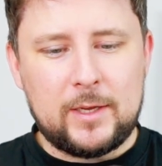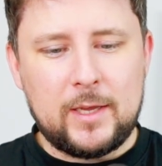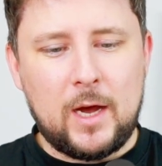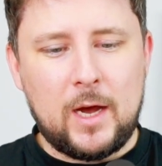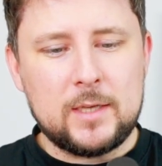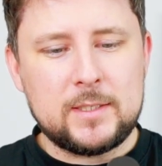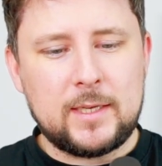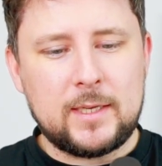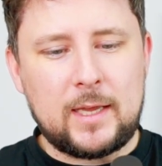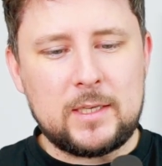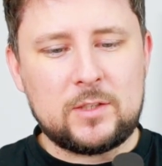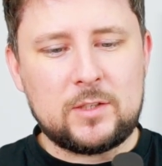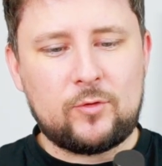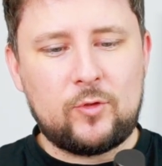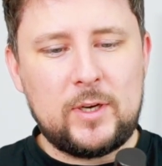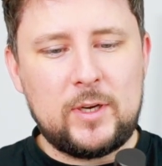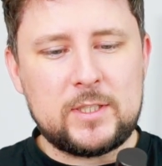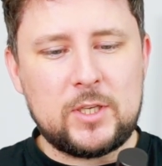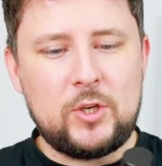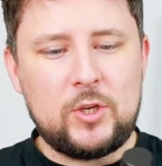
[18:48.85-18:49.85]
Guards against
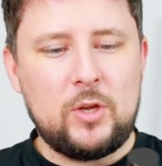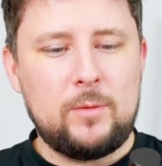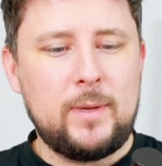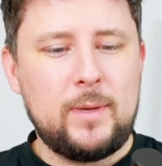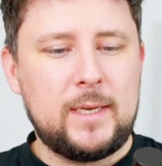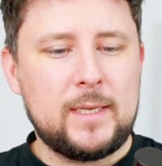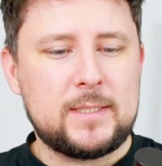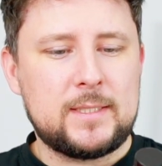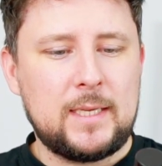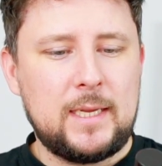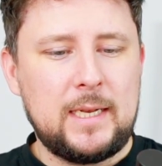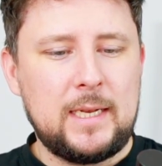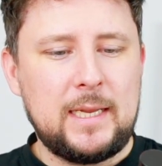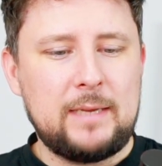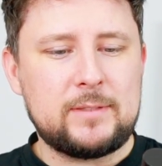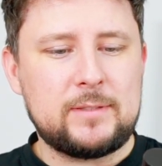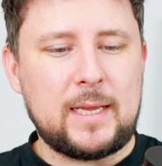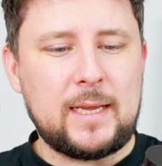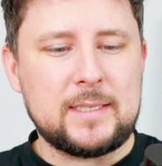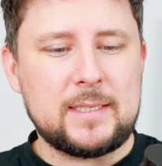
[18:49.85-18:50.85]
frizz and humidity,
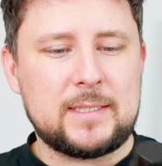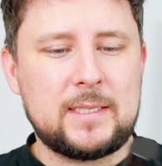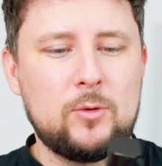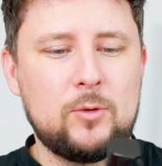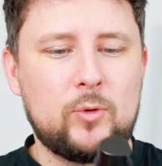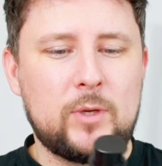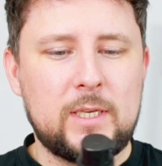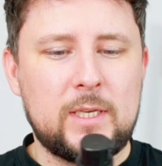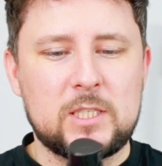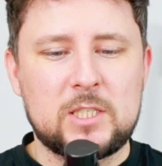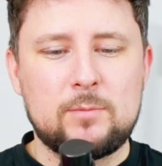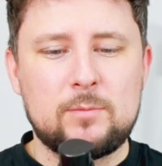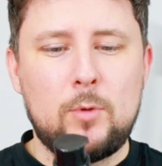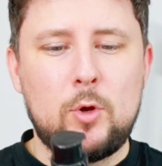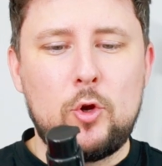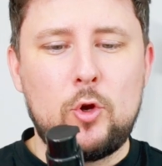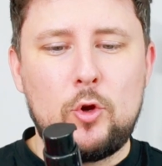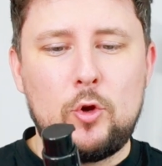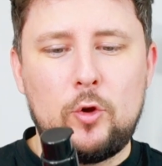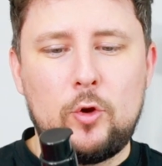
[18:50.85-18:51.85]
leaves hair silky
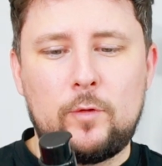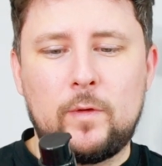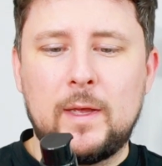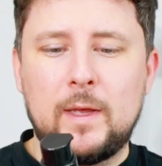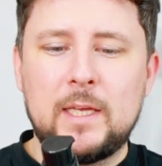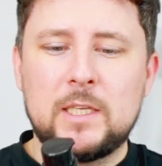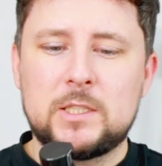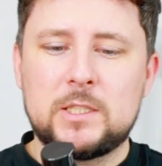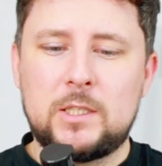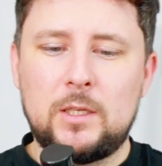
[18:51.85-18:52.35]
smooth